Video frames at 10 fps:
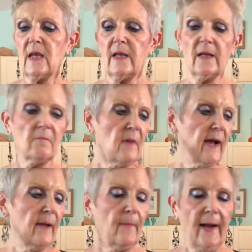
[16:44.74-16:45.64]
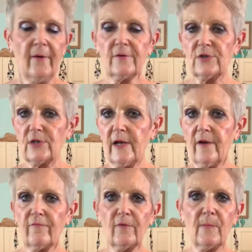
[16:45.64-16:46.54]
in my Power
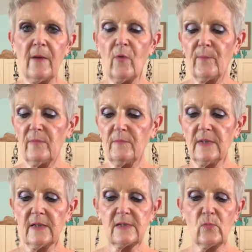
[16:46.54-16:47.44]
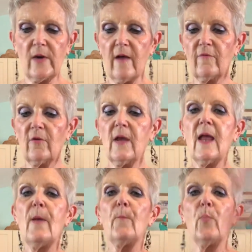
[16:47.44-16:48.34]
Chef or my Whip and Mix, whatever,
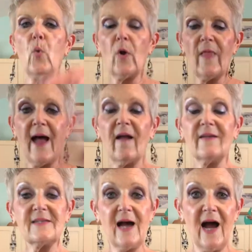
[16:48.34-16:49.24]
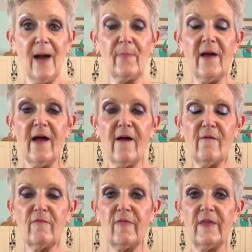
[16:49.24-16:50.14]
pour that on top
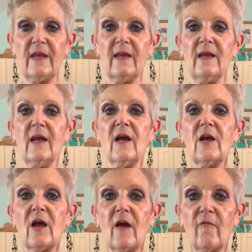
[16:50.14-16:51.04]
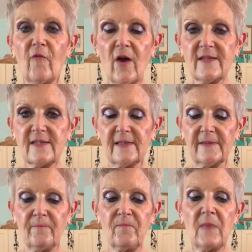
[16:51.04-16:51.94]
of the
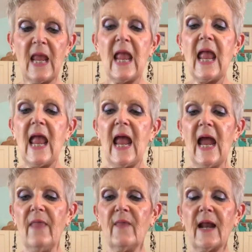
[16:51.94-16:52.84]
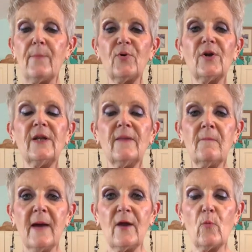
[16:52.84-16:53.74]
frosting, and then I put it in the
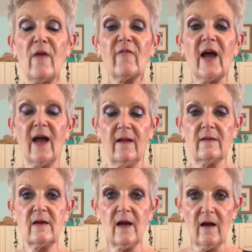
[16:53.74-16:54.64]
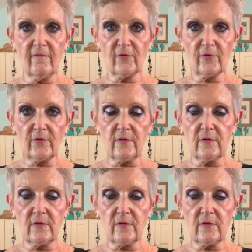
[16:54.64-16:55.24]
microwave uncovered,